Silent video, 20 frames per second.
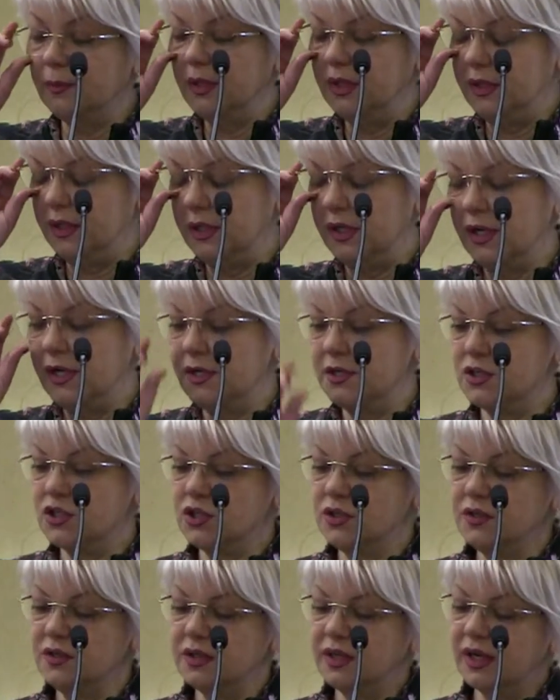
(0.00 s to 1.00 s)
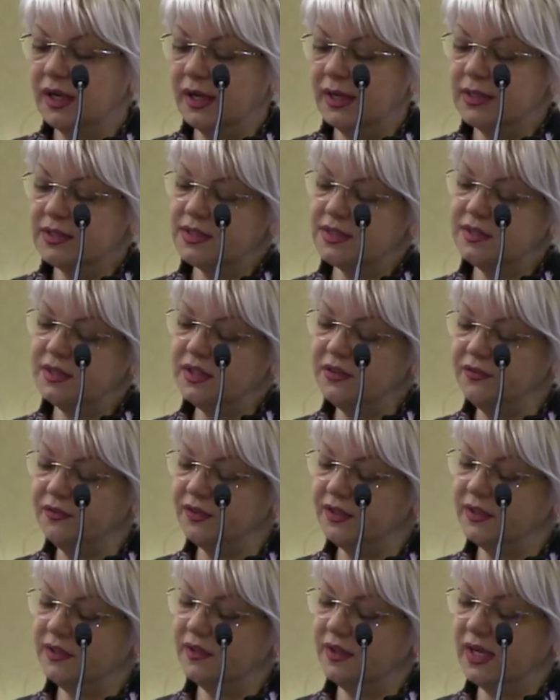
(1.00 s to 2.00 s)
medication has
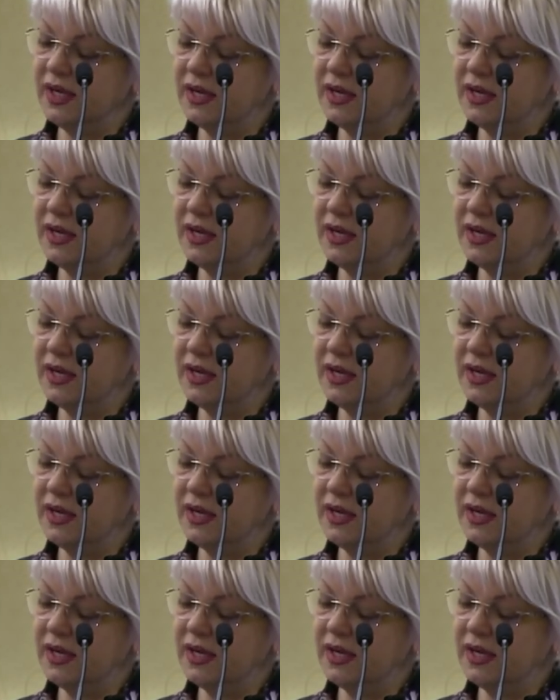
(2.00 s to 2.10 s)
different